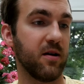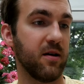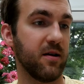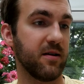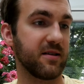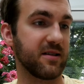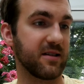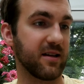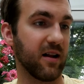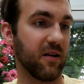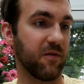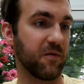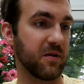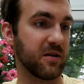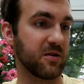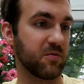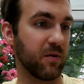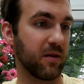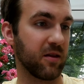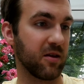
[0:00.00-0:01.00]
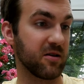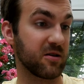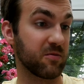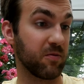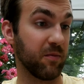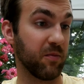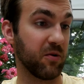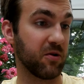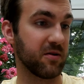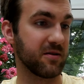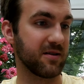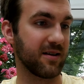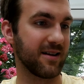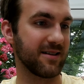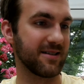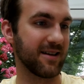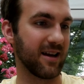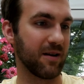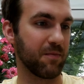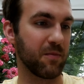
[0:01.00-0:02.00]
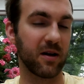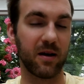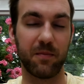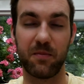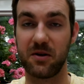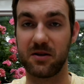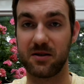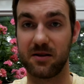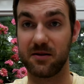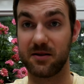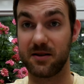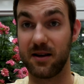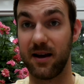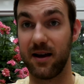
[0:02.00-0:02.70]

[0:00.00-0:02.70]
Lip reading: selfies with this one because it has 8 megapixels,